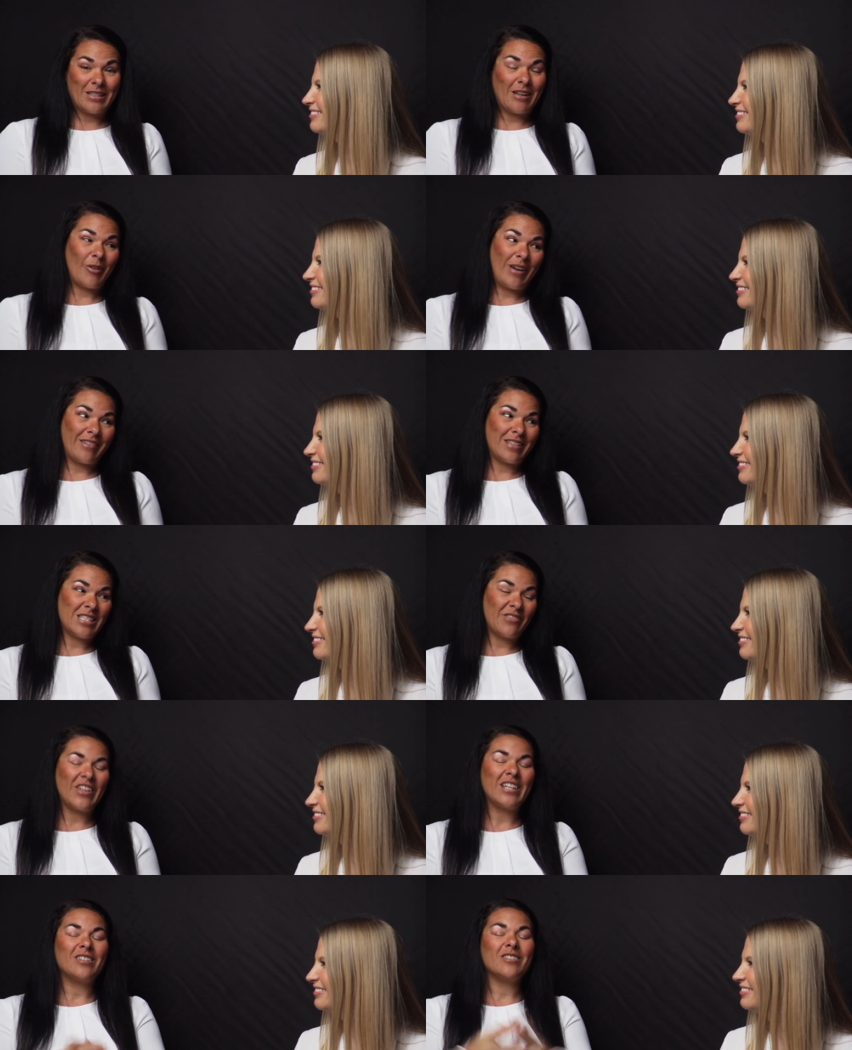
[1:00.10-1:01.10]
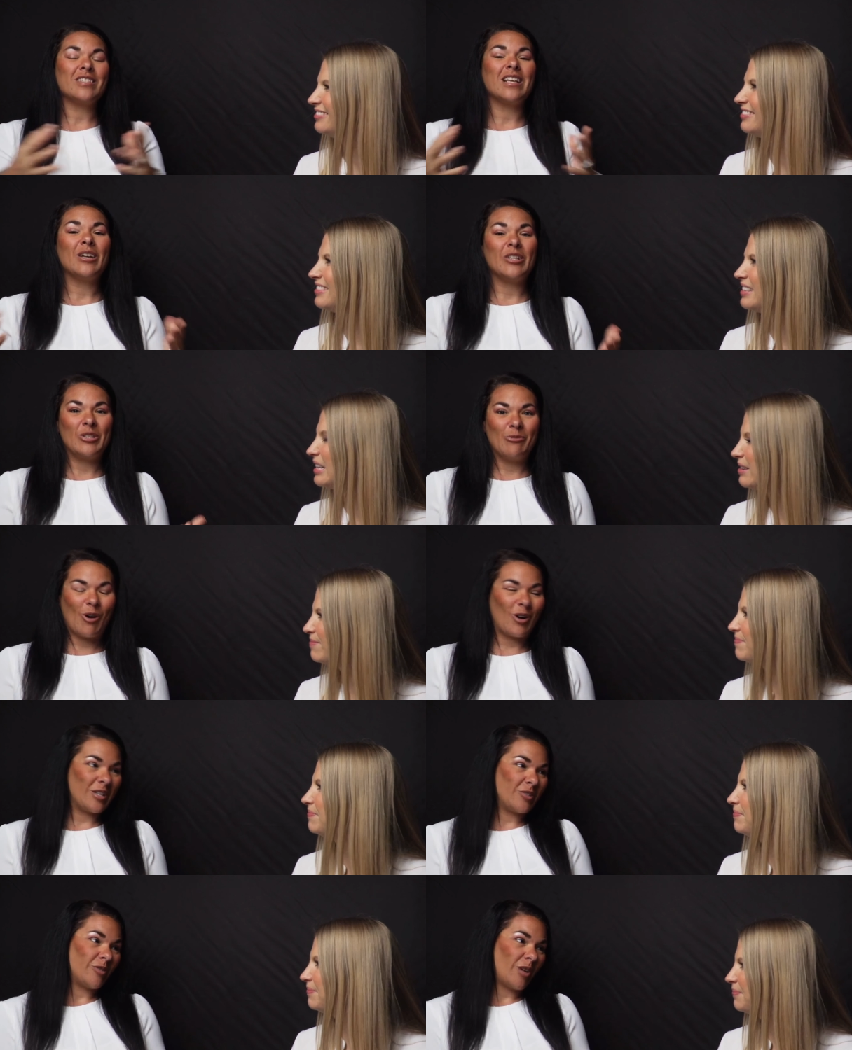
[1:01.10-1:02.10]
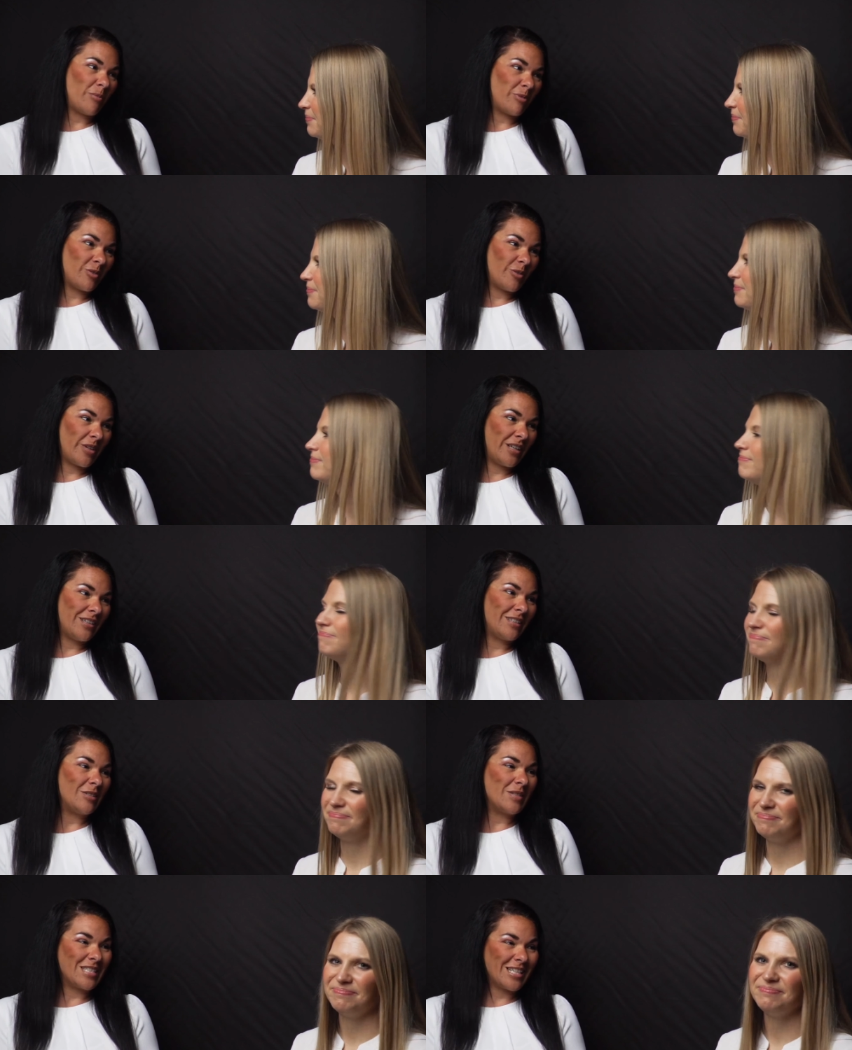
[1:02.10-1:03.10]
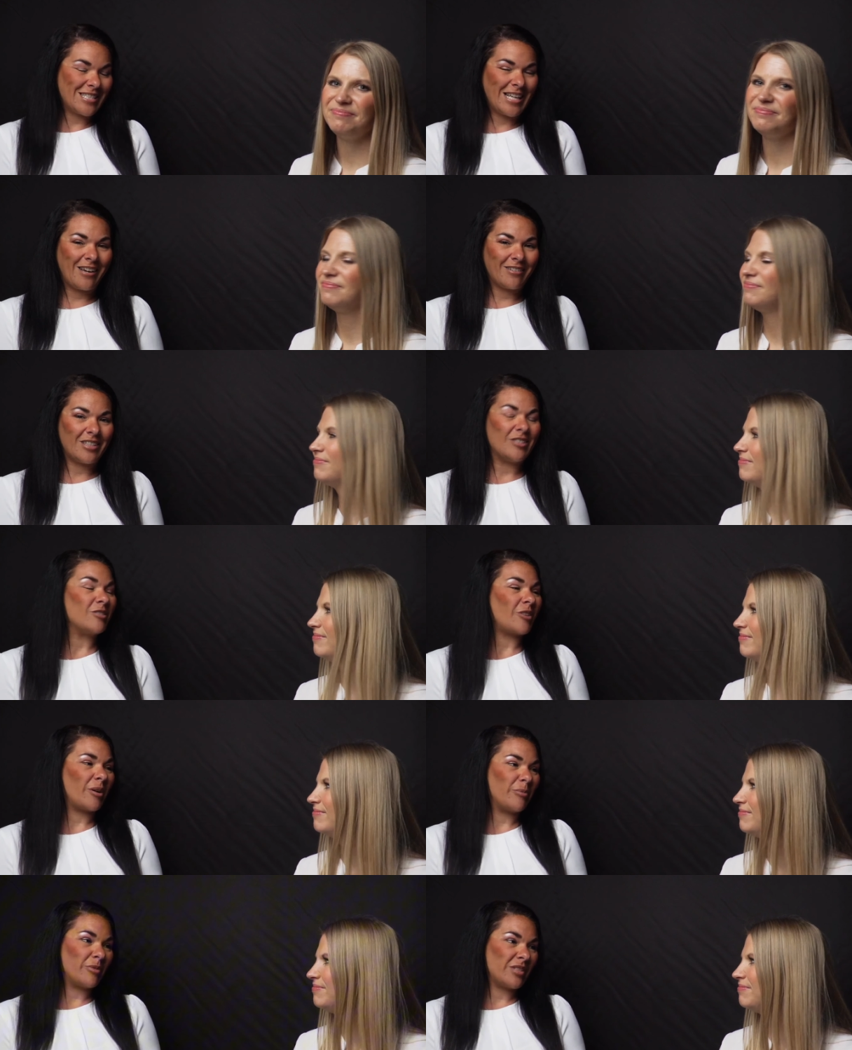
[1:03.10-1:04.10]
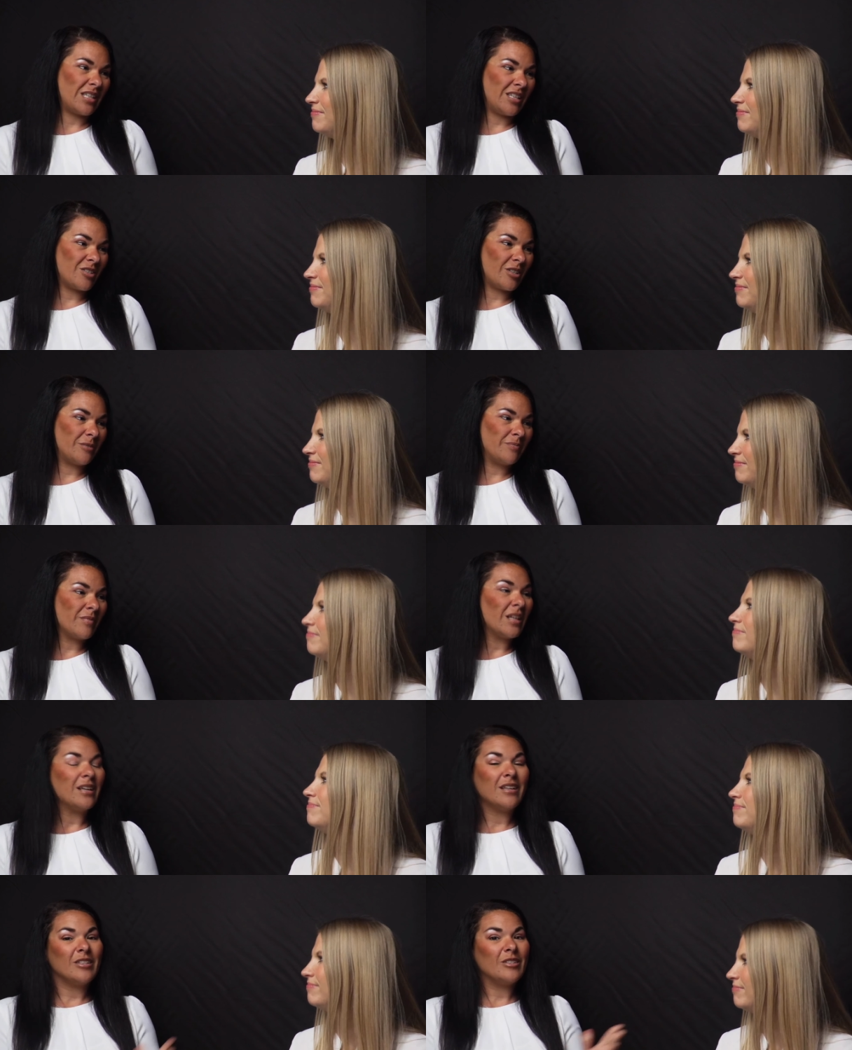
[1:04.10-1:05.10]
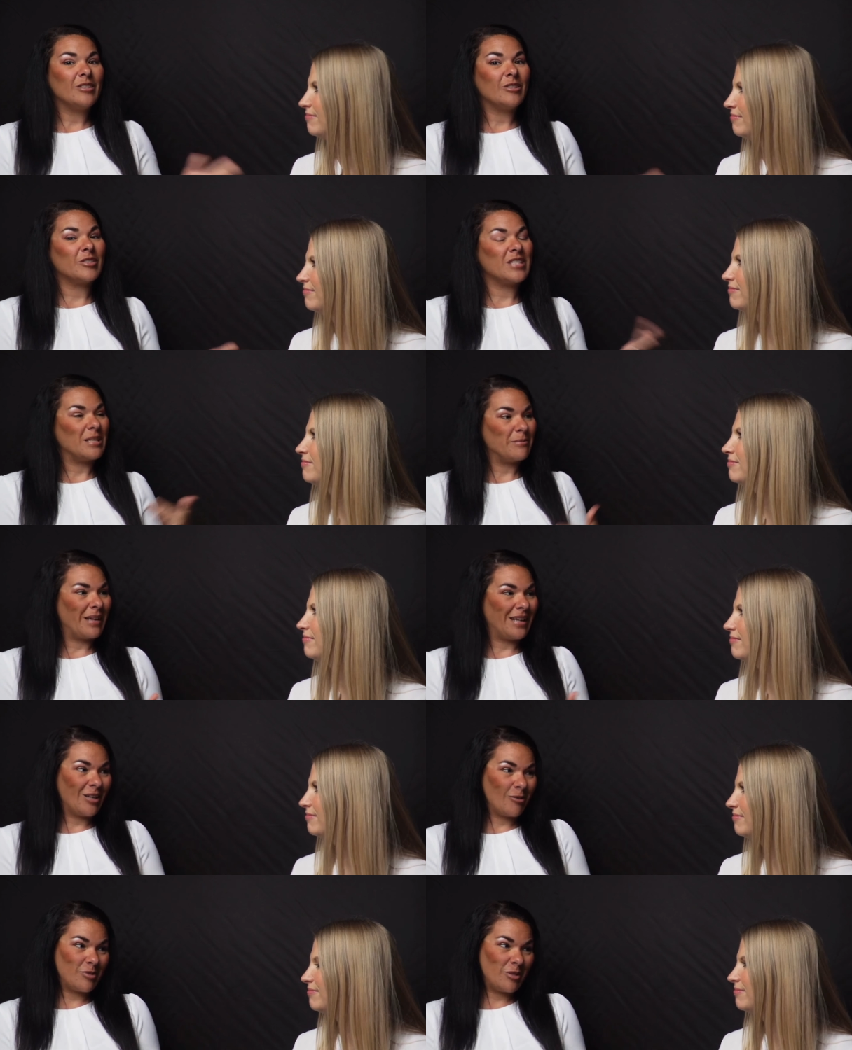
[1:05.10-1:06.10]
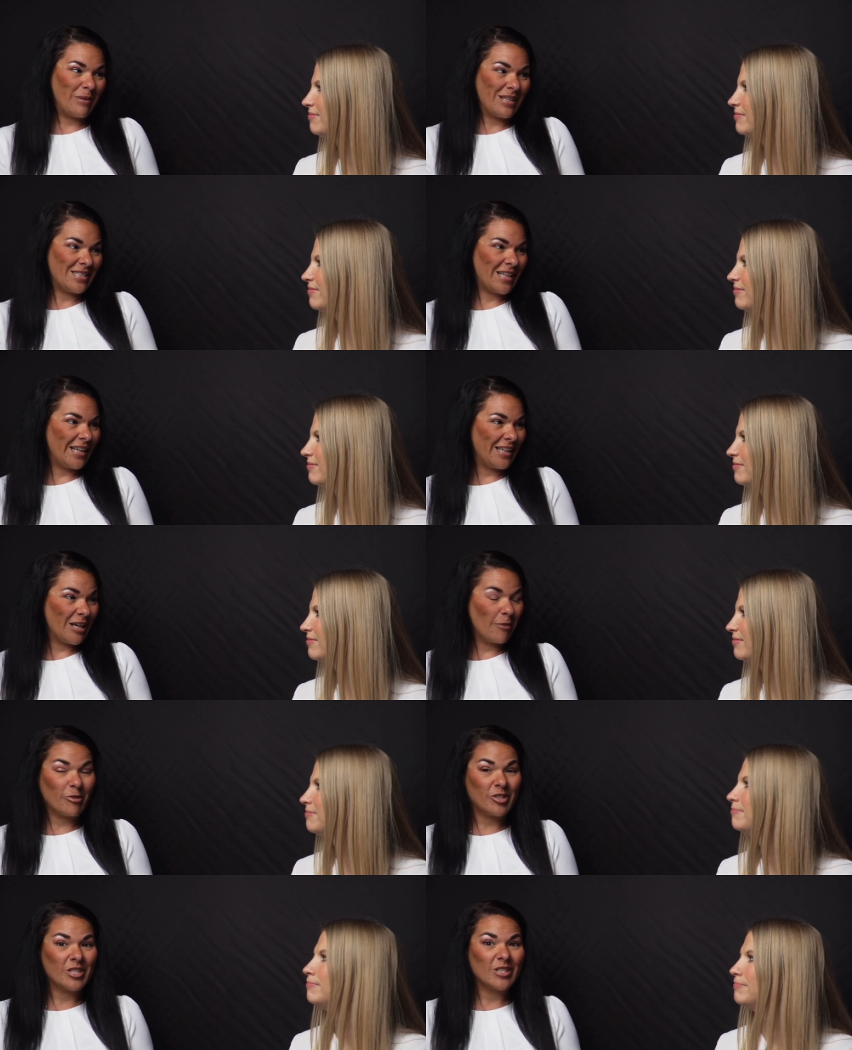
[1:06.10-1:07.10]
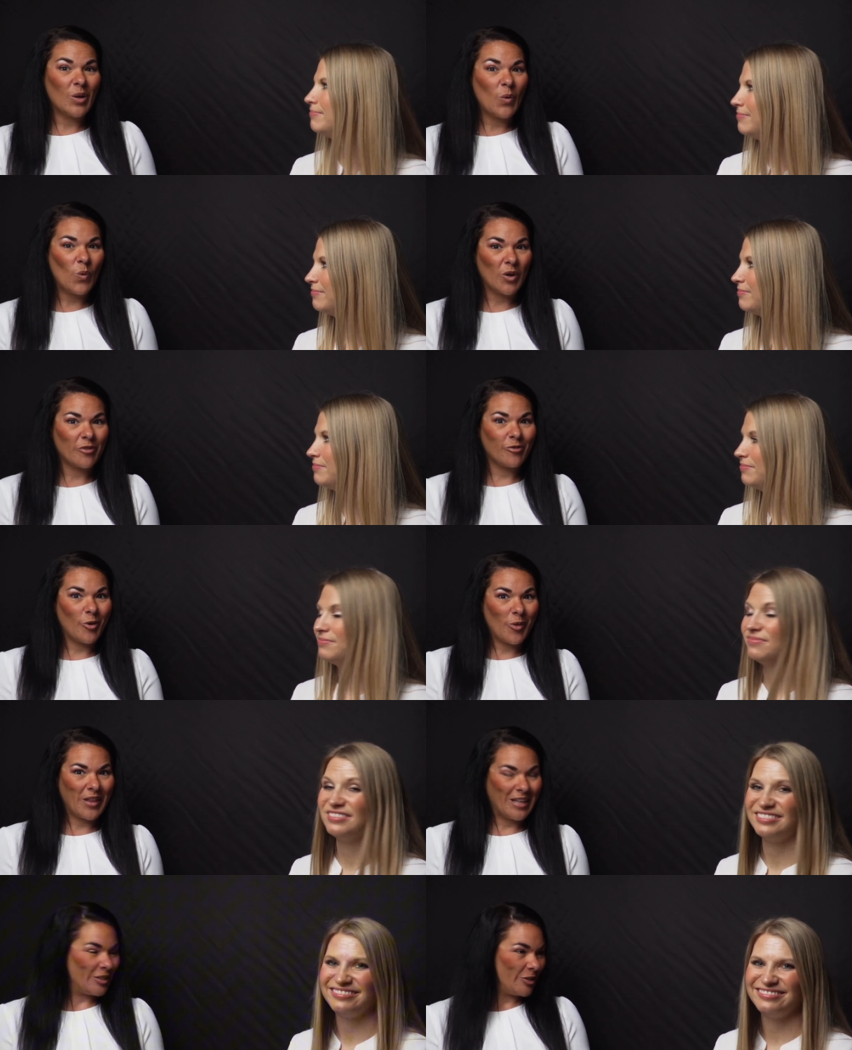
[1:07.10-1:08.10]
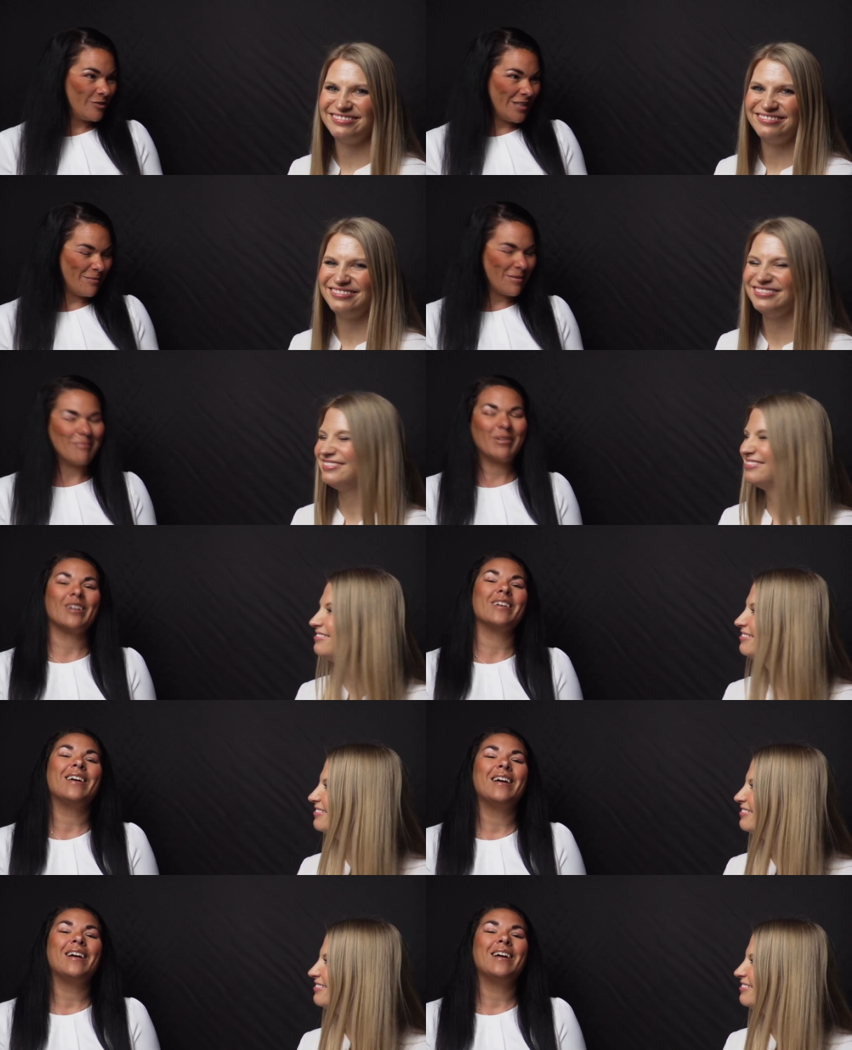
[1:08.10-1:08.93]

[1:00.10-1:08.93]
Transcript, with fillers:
Speaker 1: know how this feels. You walk into an operatory, you mm-hmm. sit down and you start a procedure. Your teammate helped you by setting up, which is wonderful. Thank you, team member